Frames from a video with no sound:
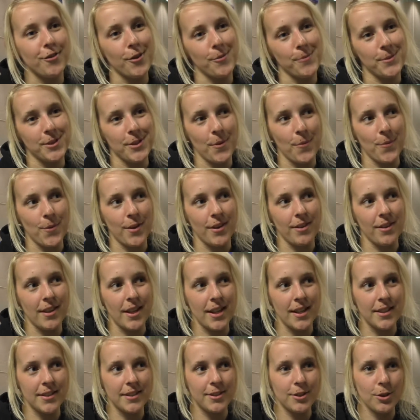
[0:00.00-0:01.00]
from someone
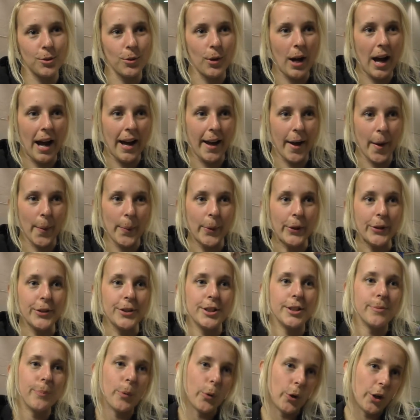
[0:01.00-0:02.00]
that's so high up in
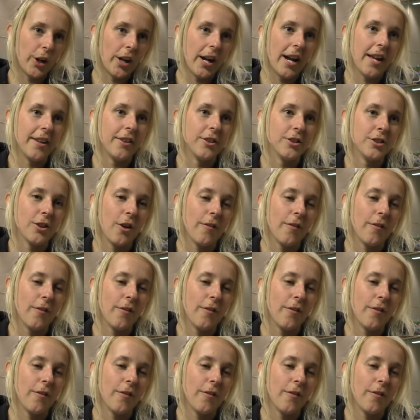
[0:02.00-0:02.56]
the sport and is